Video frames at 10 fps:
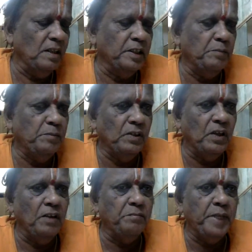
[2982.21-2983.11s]
the
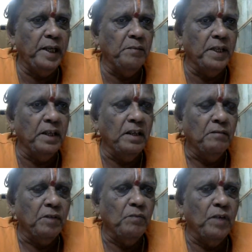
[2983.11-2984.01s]
law of bailment
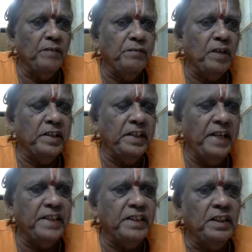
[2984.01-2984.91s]
from
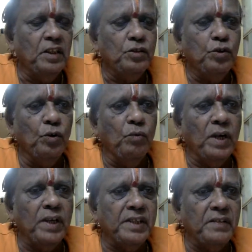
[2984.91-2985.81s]
148 to
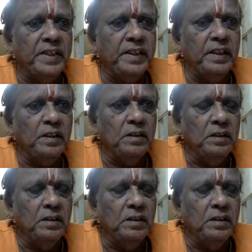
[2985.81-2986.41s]
170.